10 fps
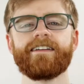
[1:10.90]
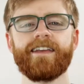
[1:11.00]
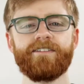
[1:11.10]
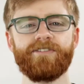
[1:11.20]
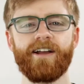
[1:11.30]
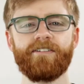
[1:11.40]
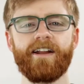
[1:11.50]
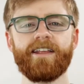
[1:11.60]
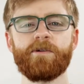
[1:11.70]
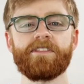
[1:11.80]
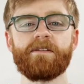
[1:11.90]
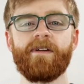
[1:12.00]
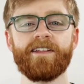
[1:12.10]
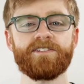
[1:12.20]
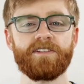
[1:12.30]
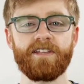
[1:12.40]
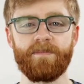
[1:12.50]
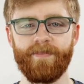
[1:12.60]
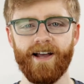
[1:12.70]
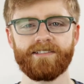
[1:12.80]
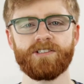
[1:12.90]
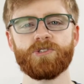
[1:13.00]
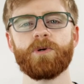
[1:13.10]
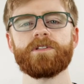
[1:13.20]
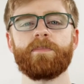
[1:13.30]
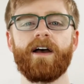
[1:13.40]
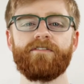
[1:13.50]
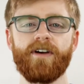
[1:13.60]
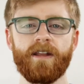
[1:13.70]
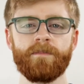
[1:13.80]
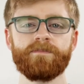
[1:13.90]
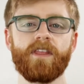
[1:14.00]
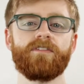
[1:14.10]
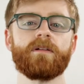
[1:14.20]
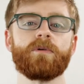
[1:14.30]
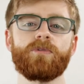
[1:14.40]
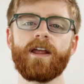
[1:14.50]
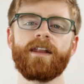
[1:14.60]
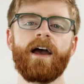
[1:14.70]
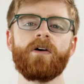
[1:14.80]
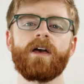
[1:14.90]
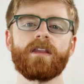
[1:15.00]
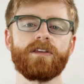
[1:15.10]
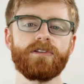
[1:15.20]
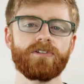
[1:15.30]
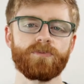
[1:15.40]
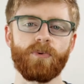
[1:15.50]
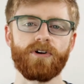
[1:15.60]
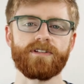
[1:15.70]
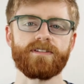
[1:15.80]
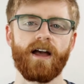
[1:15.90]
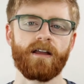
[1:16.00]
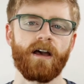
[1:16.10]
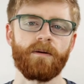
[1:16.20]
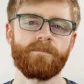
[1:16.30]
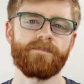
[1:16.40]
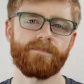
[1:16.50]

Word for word: Get fight ready with the Men's Elite Boxing Shorts by Venum, available right now at helixxsports.com.